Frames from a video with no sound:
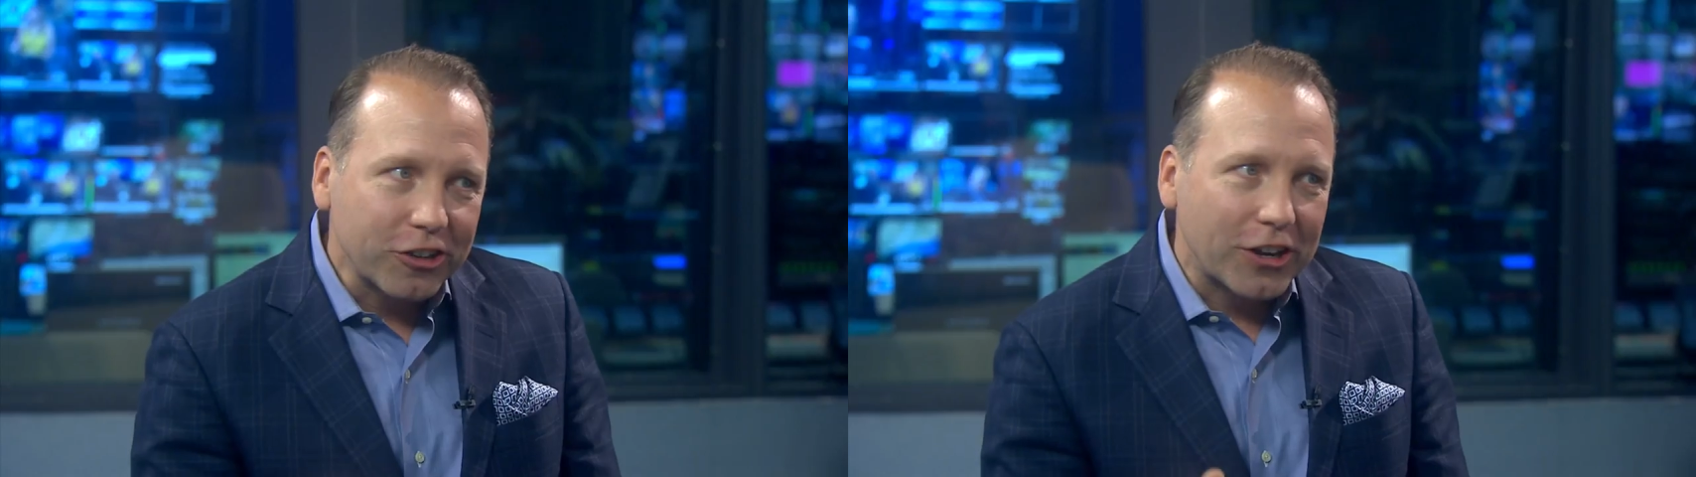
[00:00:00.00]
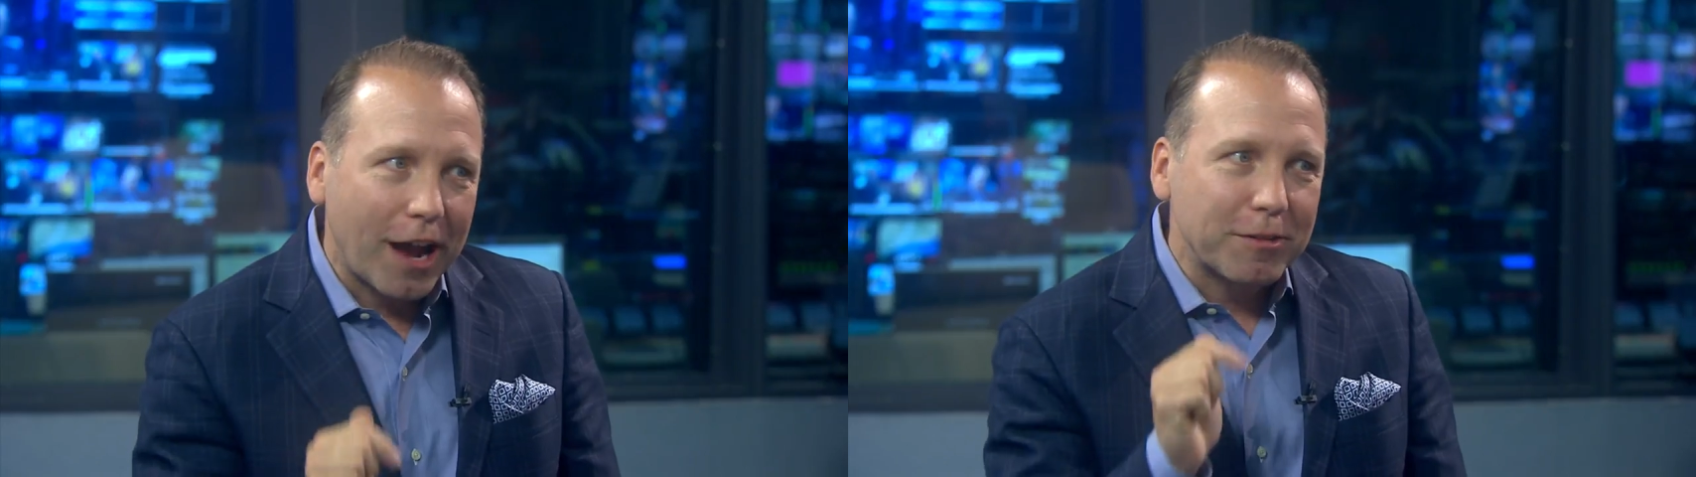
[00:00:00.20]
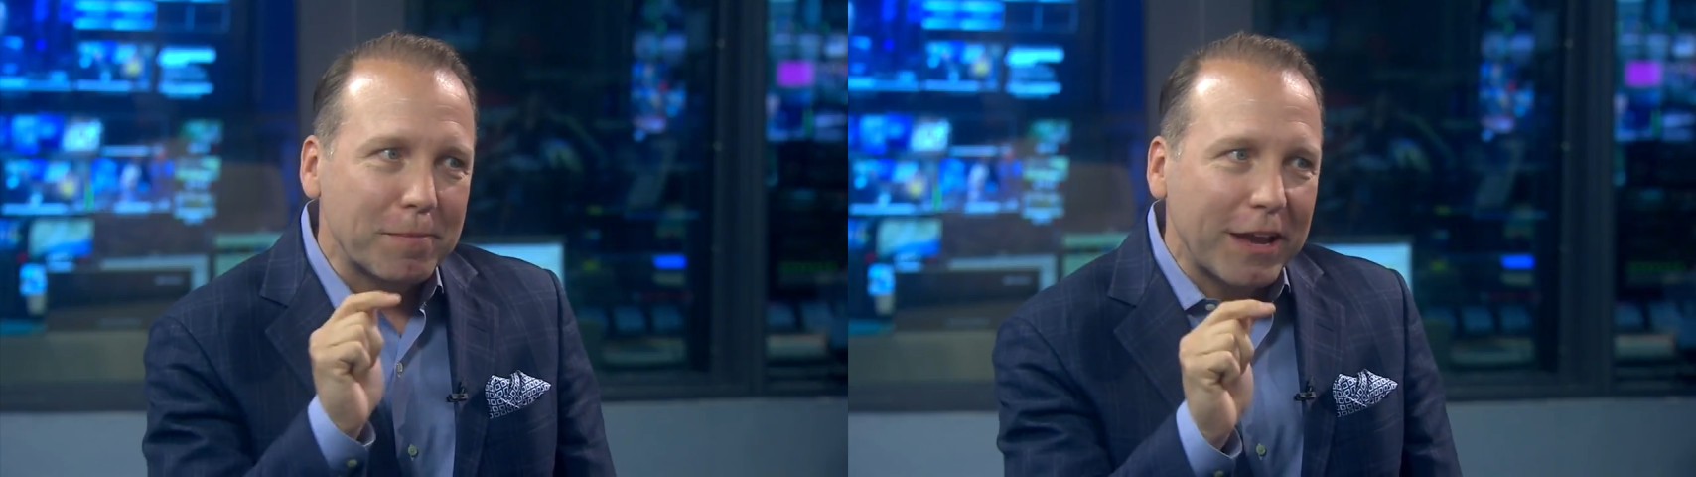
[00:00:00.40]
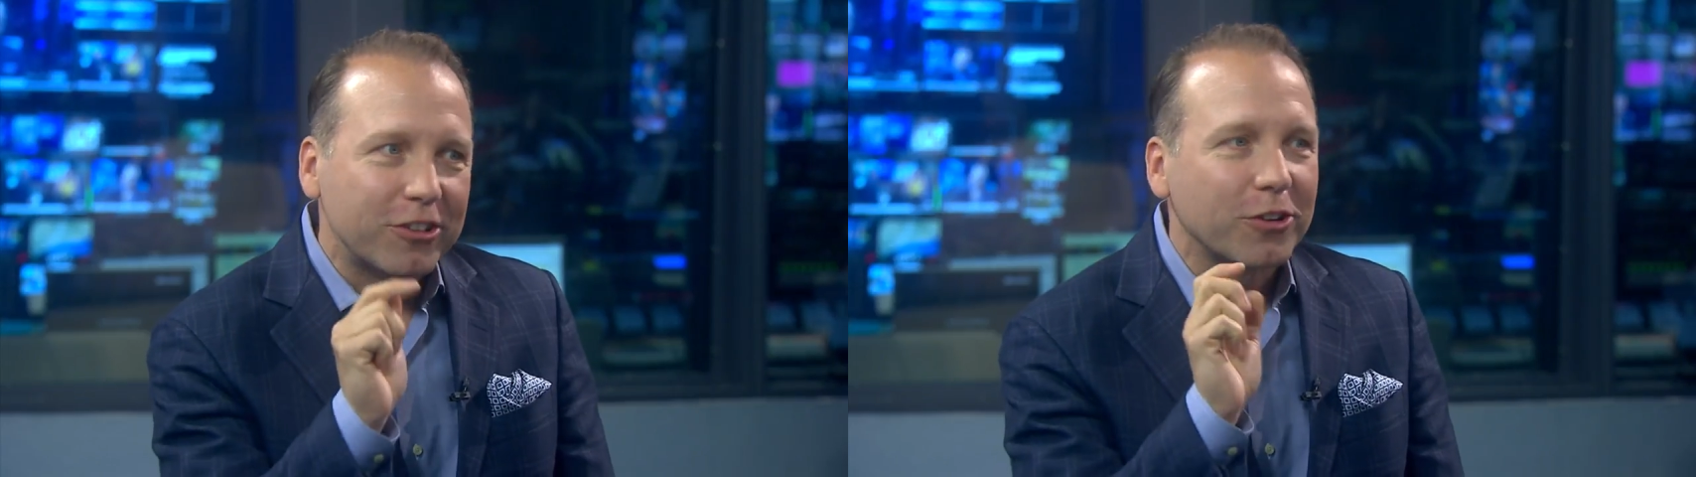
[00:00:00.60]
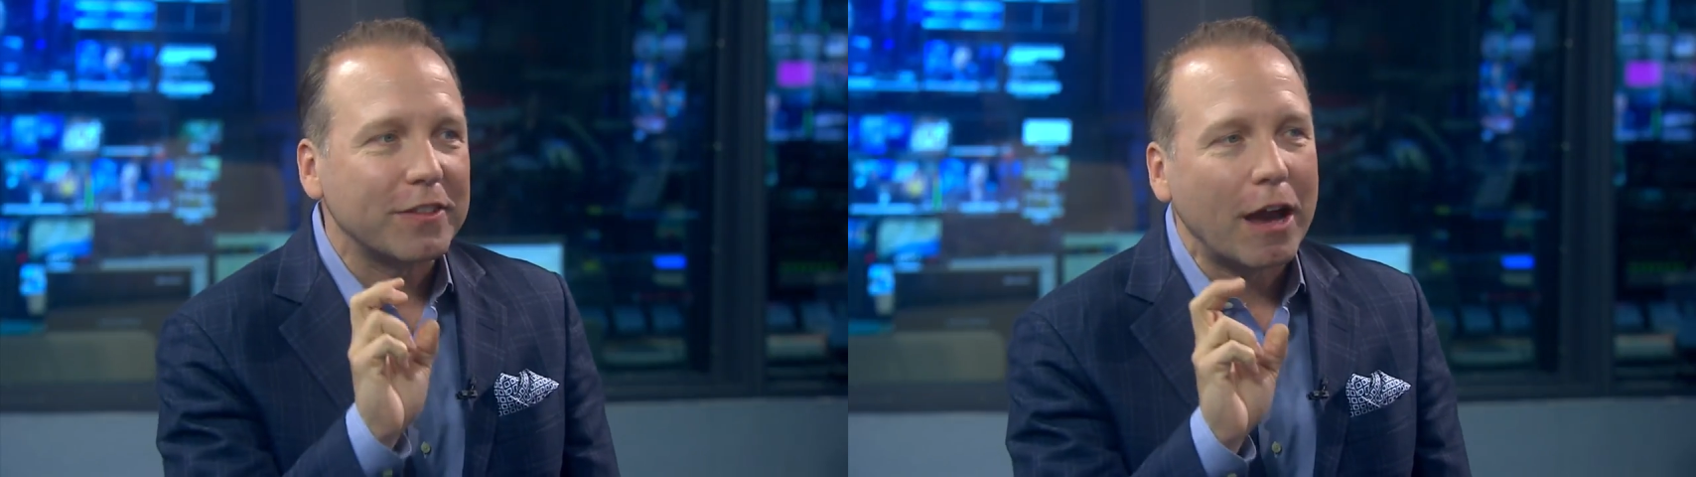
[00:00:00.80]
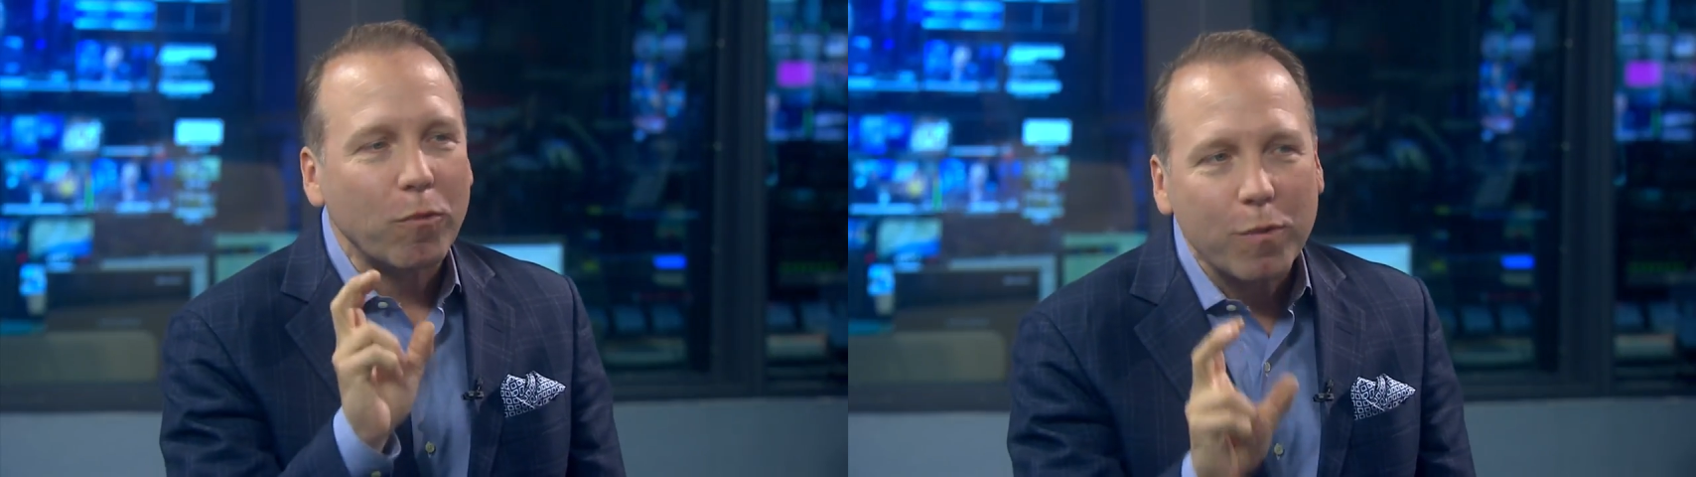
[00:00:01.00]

job to make sure that